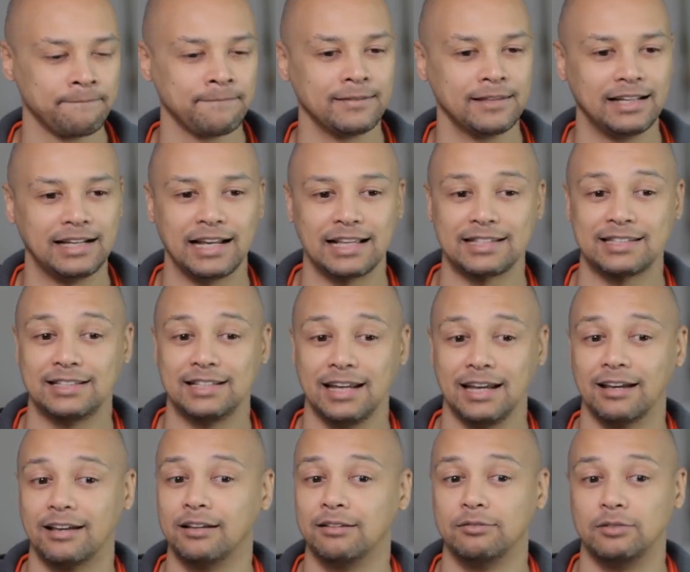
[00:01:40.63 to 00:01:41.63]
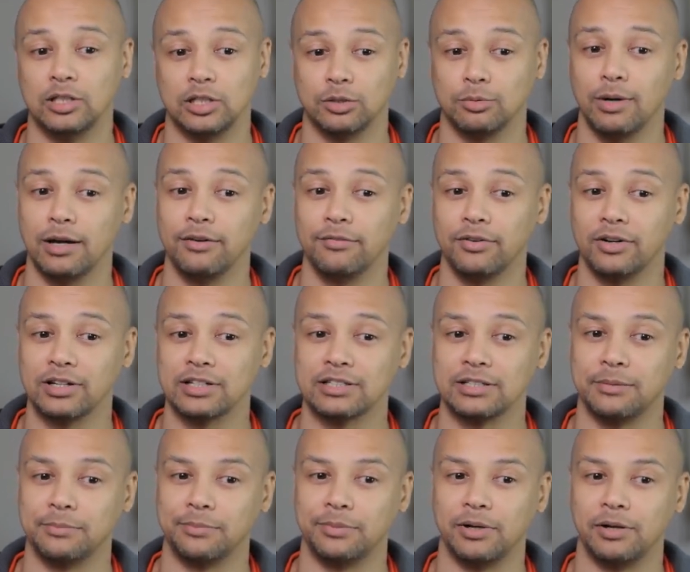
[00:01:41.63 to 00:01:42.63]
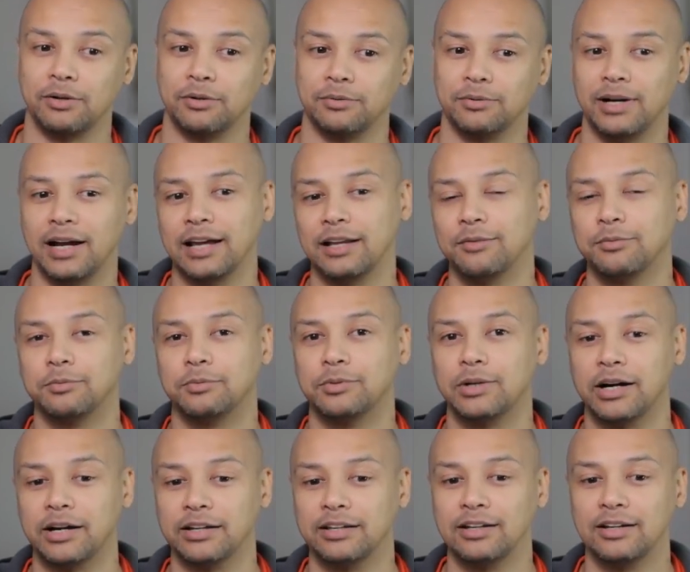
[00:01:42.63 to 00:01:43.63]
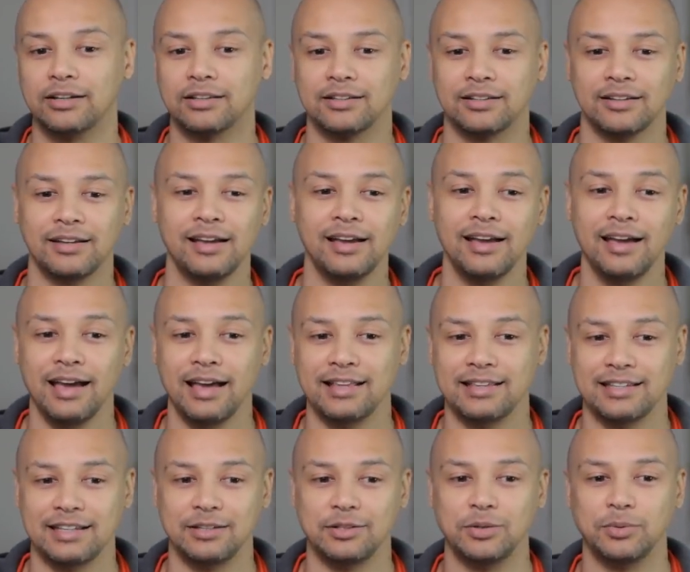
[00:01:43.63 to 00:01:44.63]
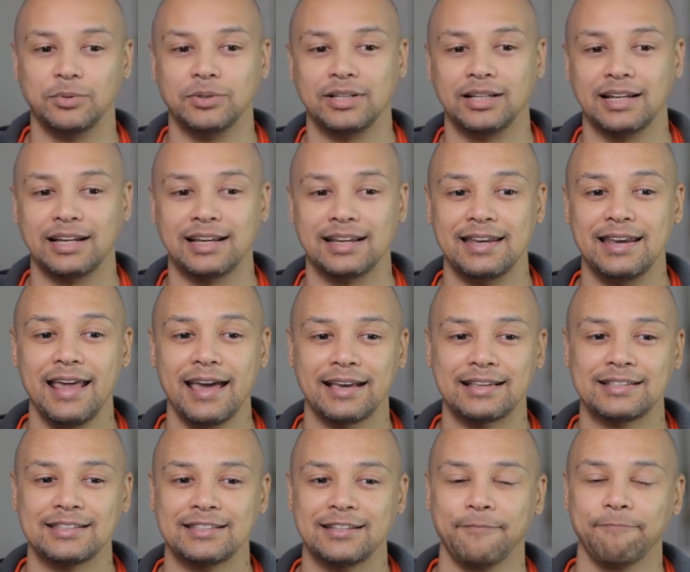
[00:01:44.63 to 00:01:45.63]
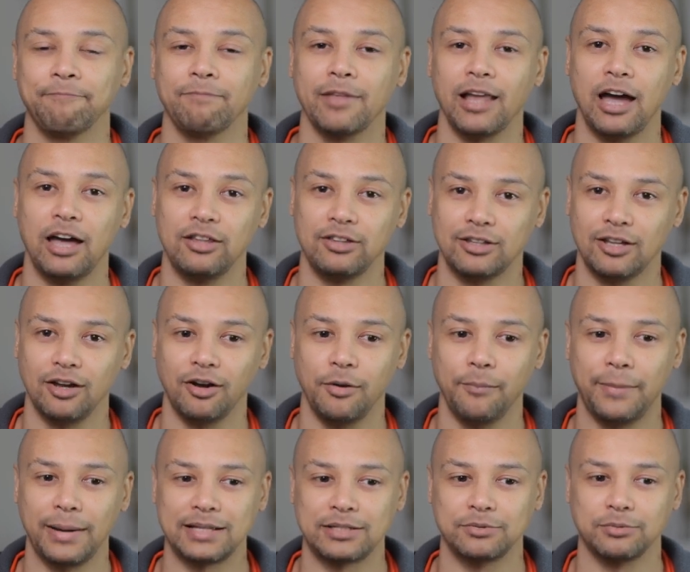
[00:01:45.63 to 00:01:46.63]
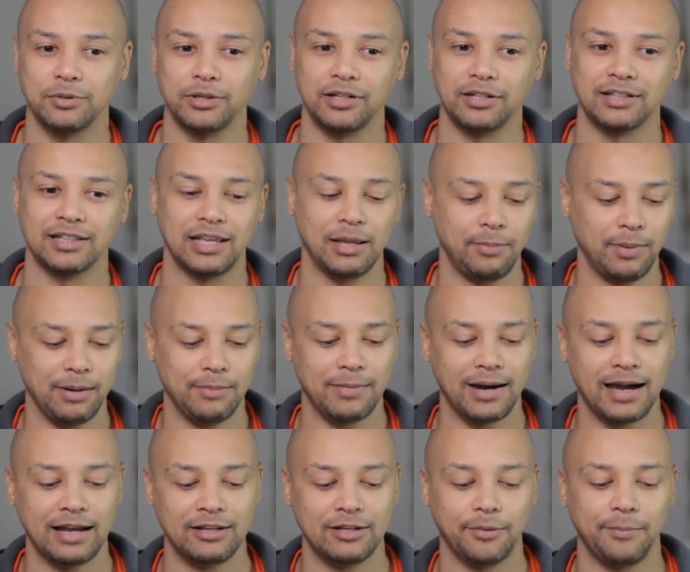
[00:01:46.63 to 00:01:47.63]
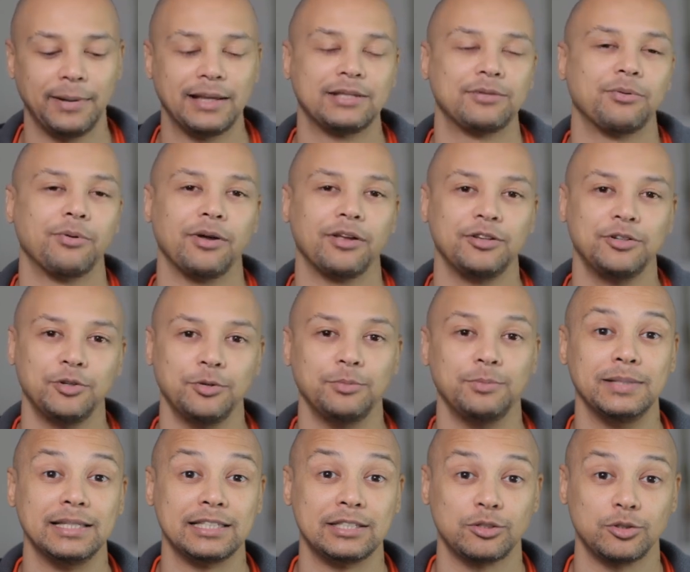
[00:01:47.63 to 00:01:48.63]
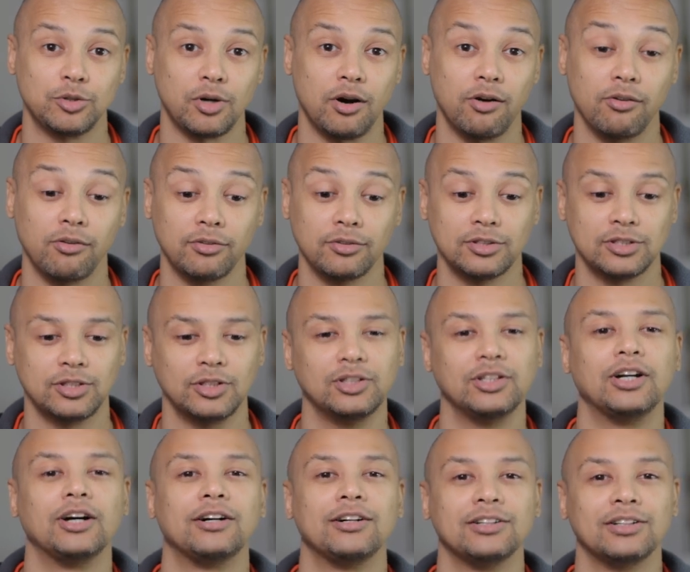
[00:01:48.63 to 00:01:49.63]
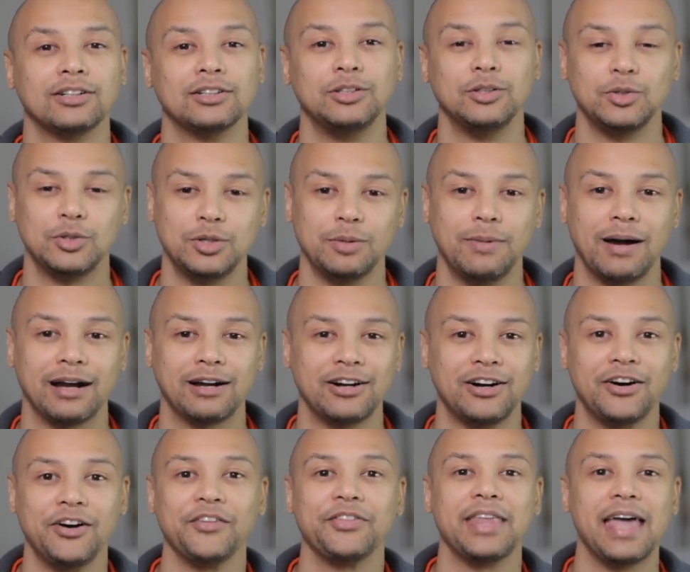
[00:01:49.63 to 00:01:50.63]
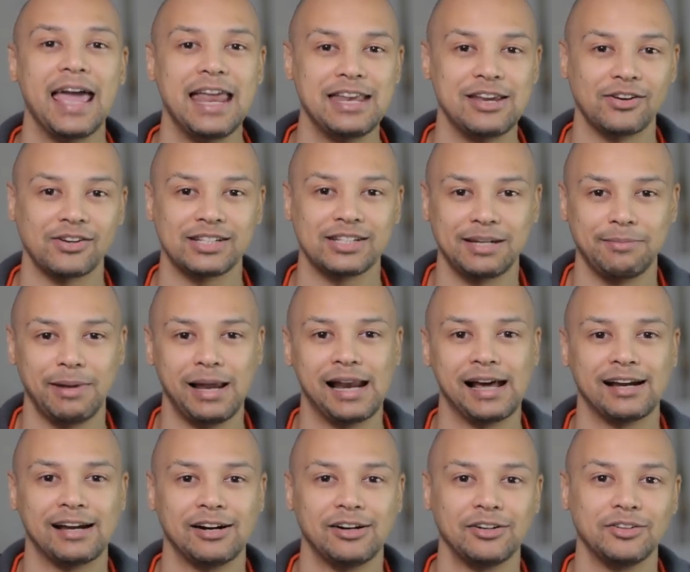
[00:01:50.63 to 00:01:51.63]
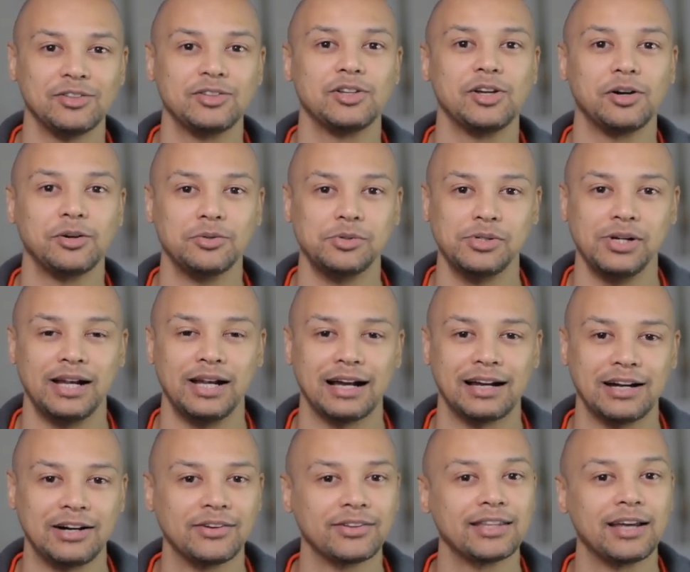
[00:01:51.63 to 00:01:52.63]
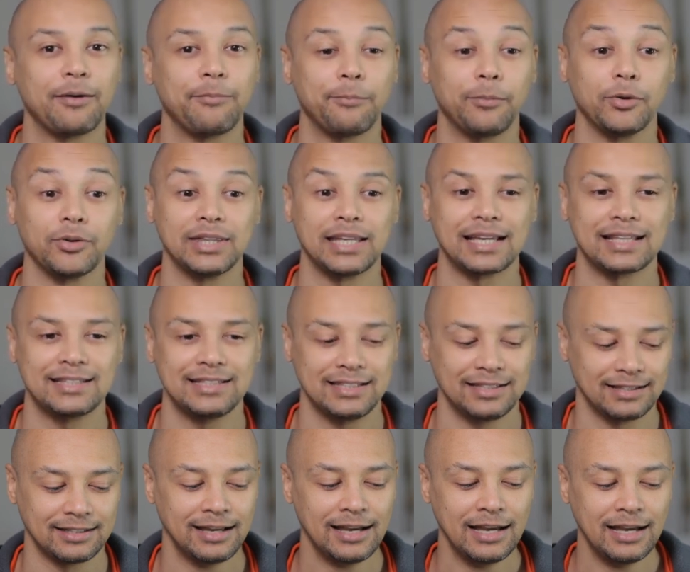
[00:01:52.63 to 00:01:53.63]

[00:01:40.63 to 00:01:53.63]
Let's take this one, for example, right? Why not? And then you would click next. Enter a password. Keep in mind your password should be strong. So your YouTube account and your Gmail account, your Google account are protected.